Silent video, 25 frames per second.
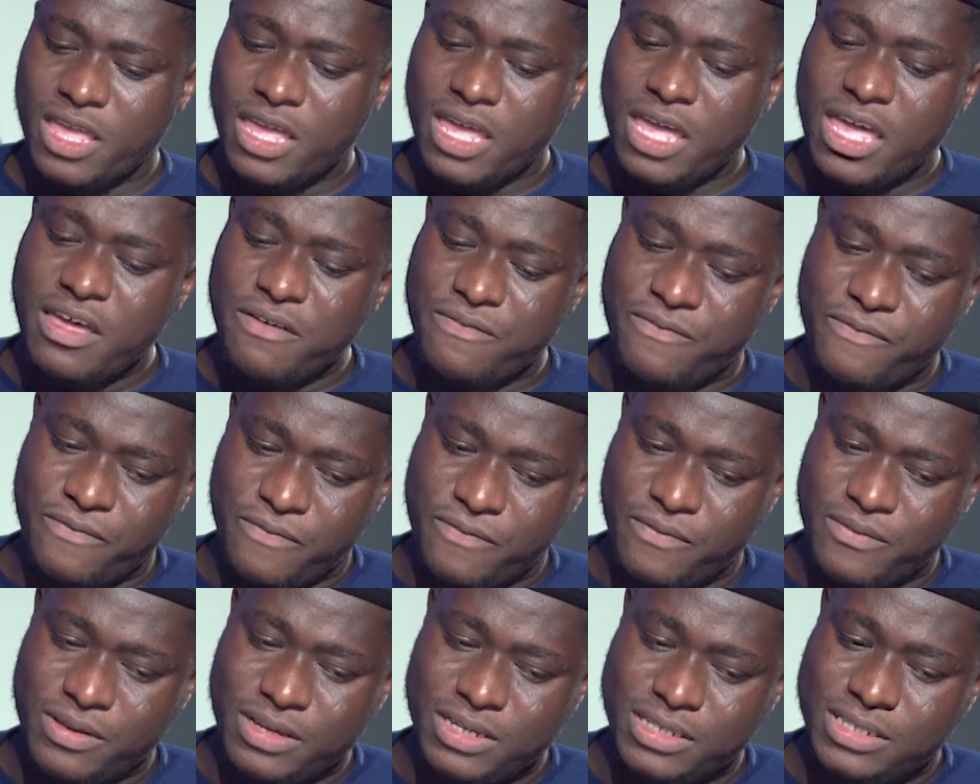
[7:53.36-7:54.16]

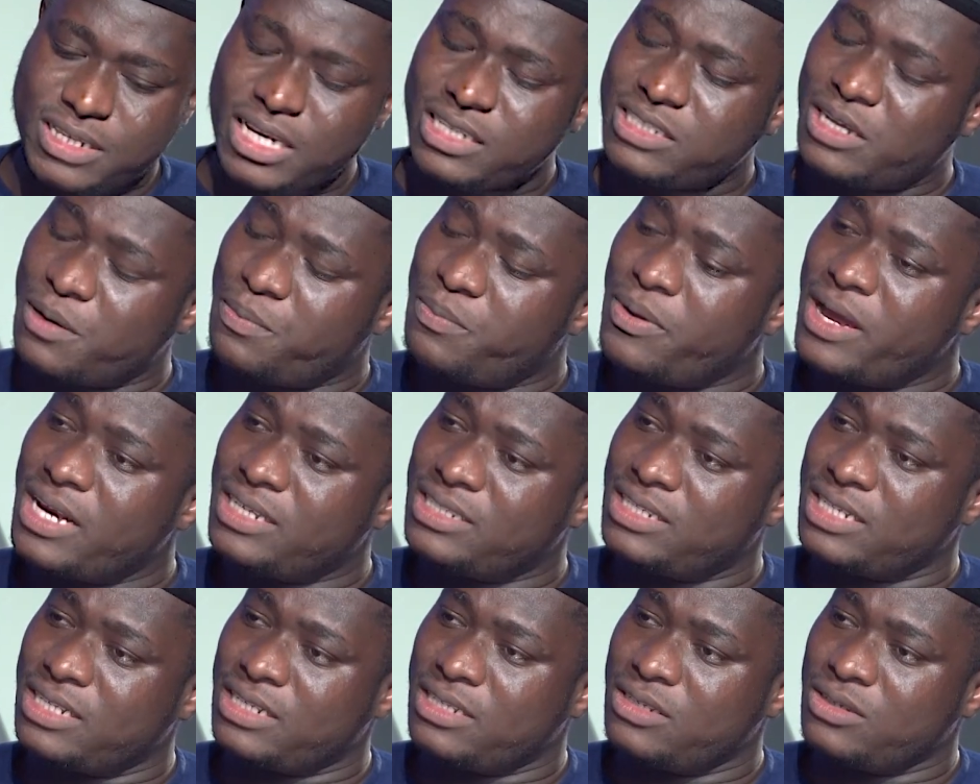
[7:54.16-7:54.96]
if such a
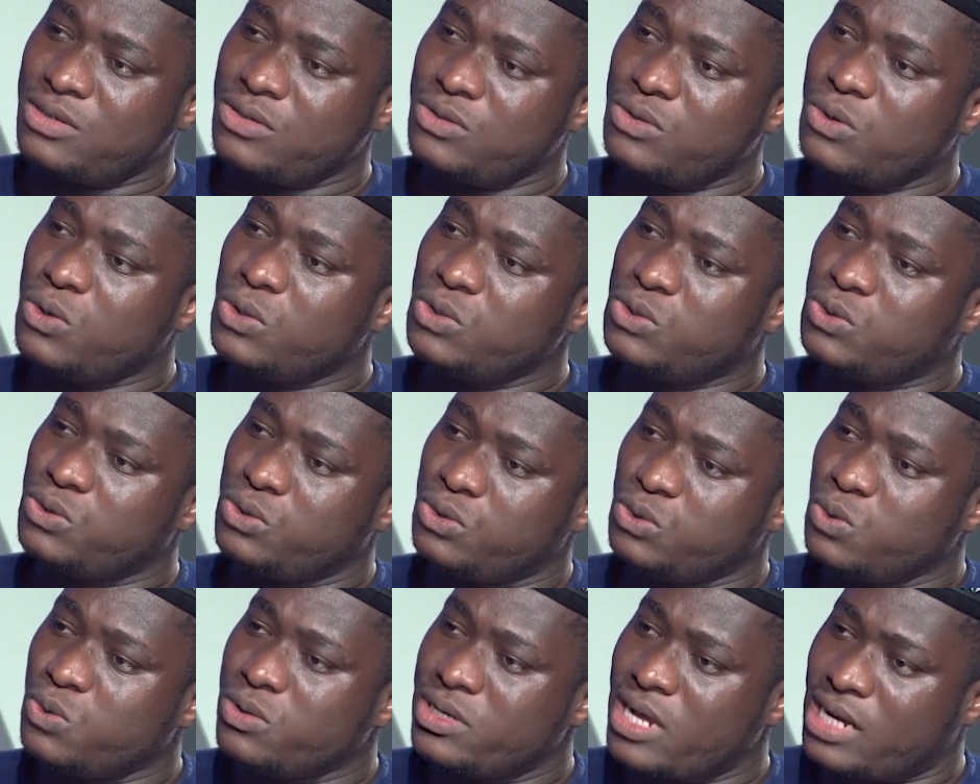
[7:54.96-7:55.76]
person goes to
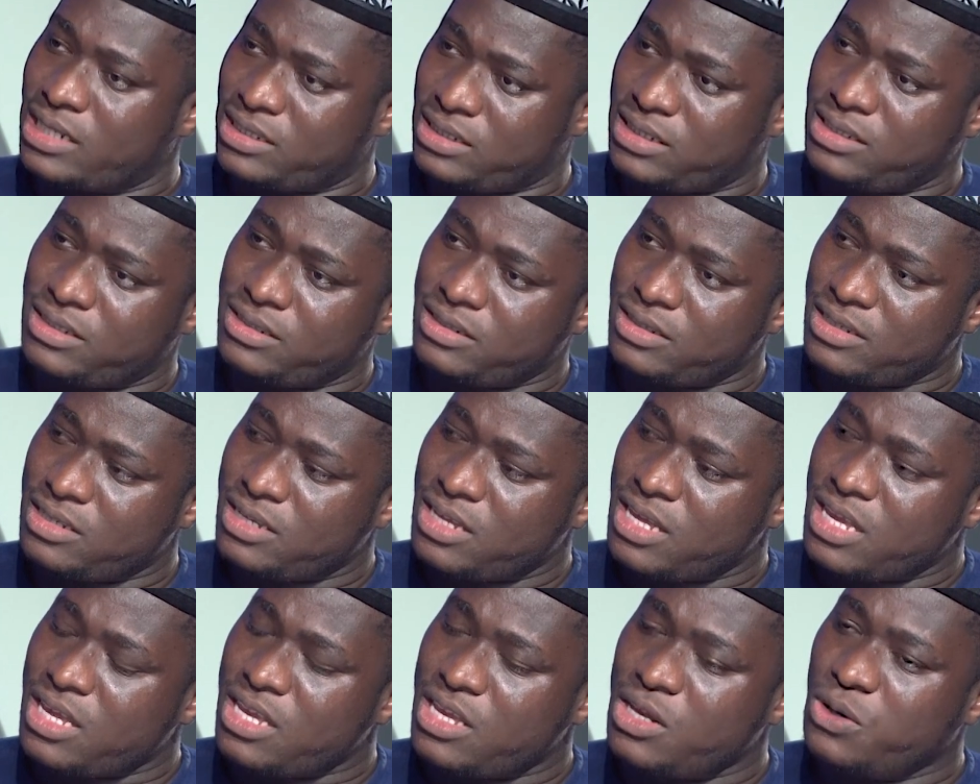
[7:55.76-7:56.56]
do that,
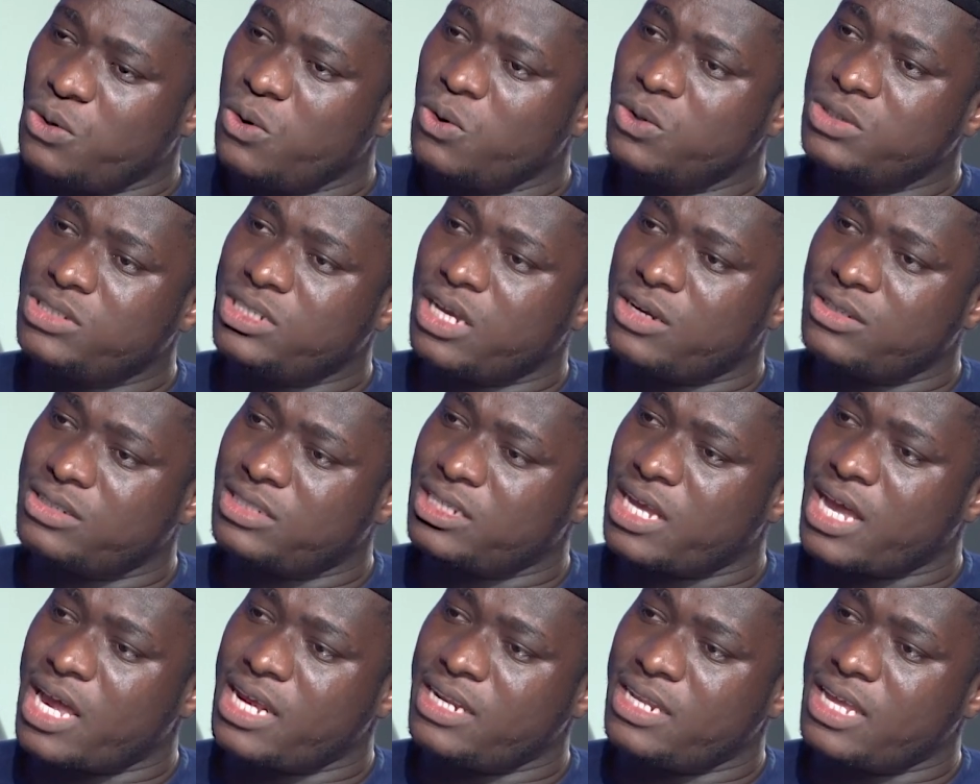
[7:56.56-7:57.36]
he goes
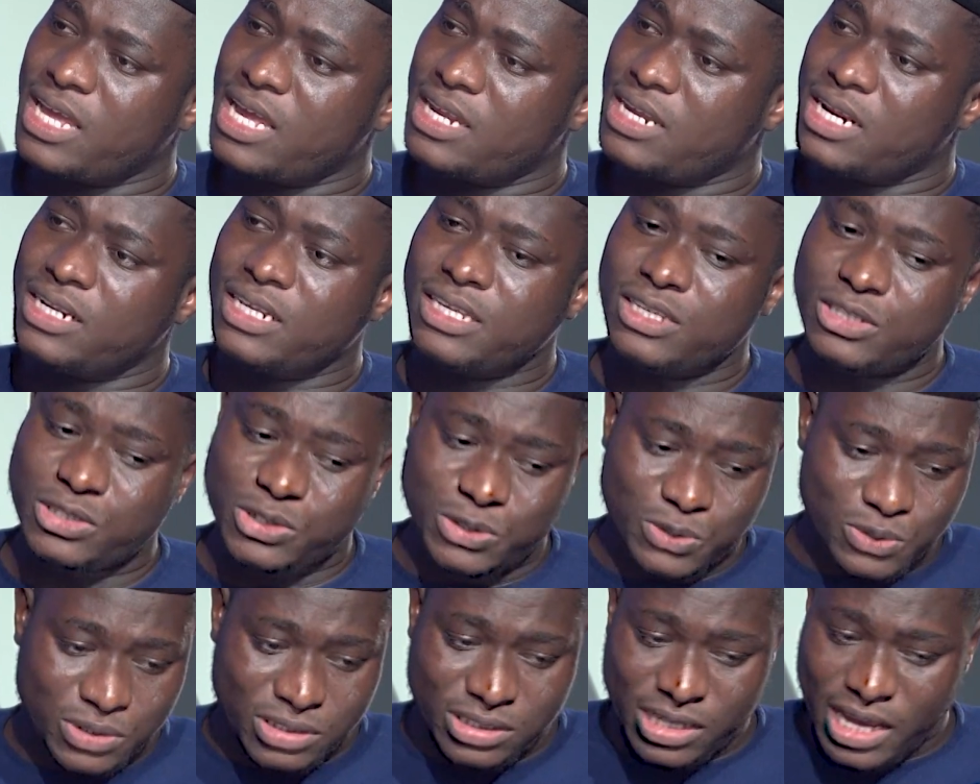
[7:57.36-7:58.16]
outside and then
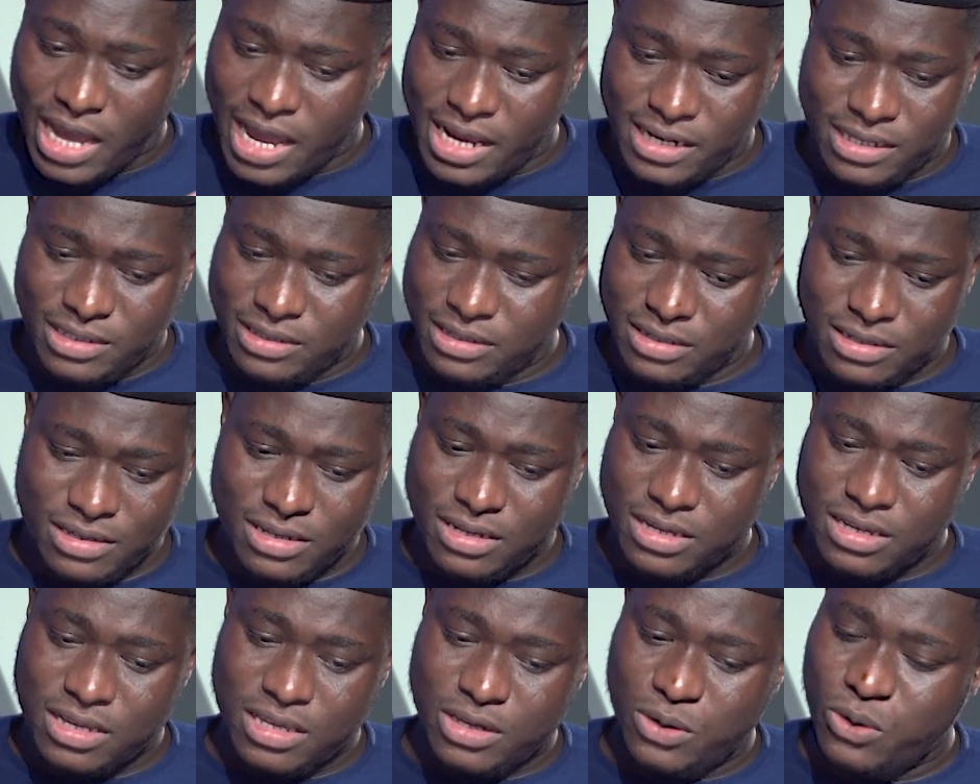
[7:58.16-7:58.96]

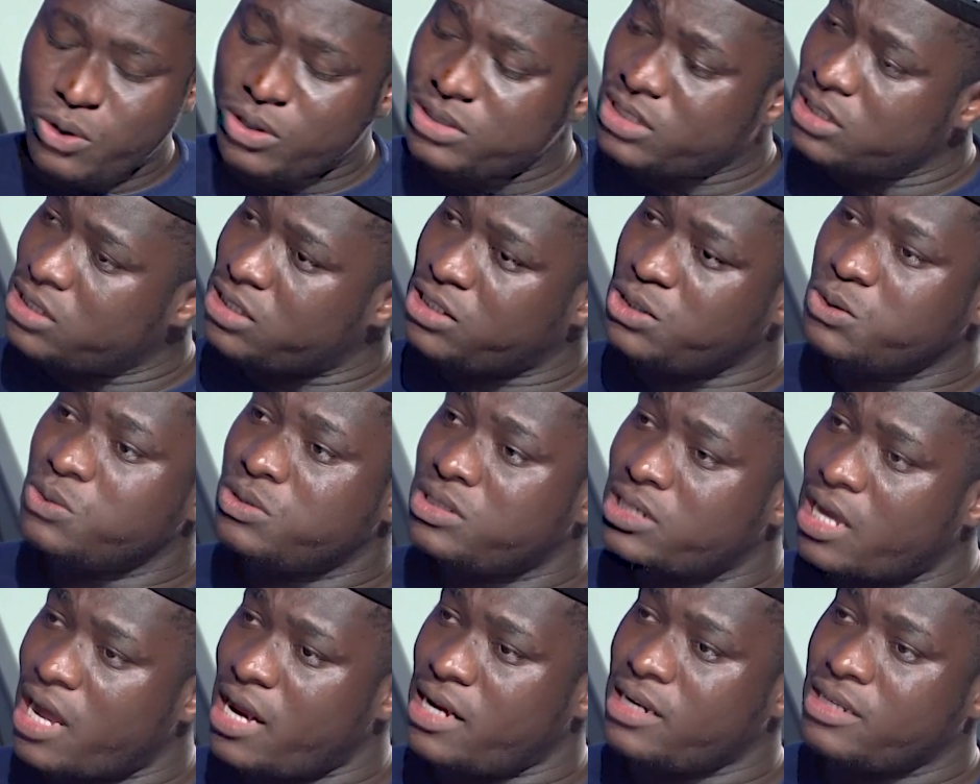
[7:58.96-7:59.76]
he causes
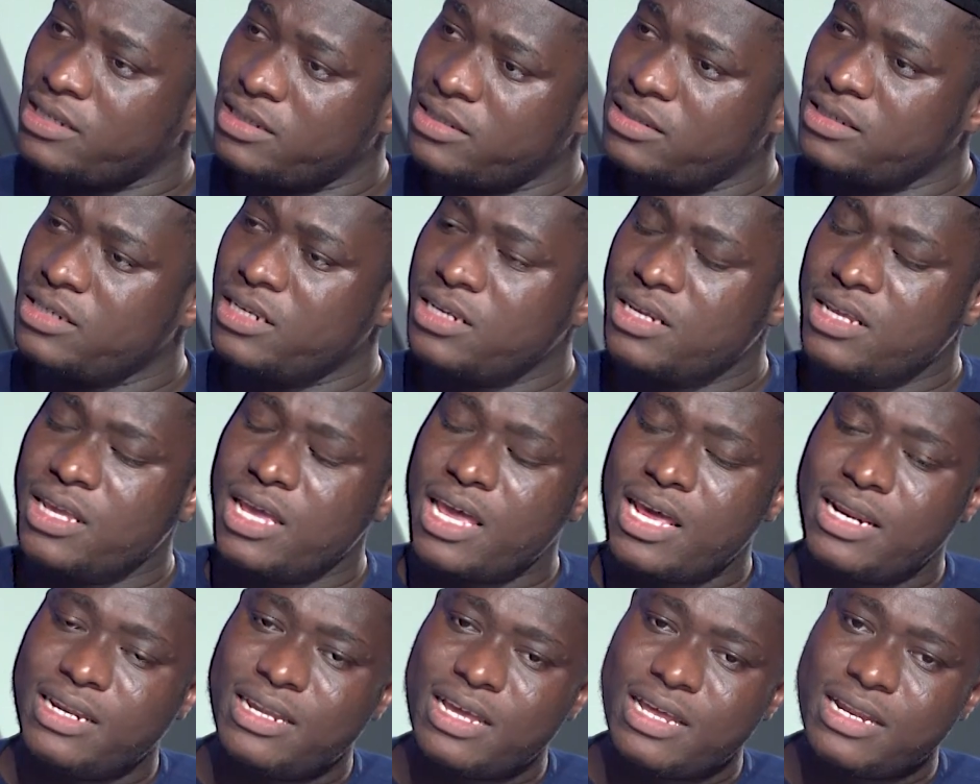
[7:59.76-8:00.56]
suicide,
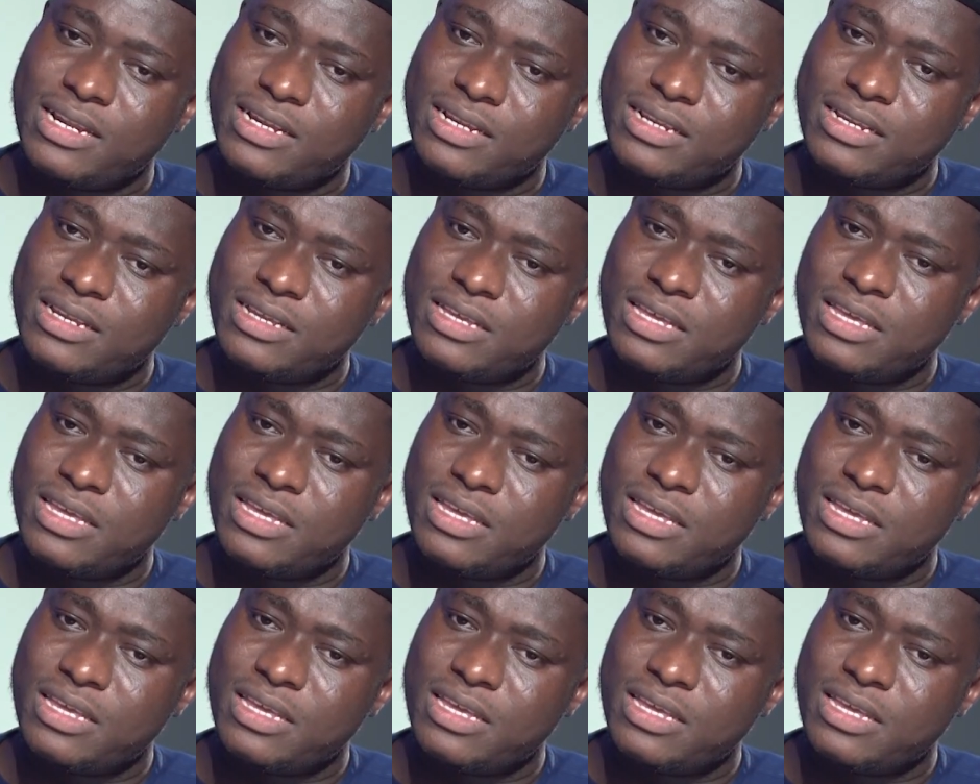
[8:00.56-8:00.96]
and then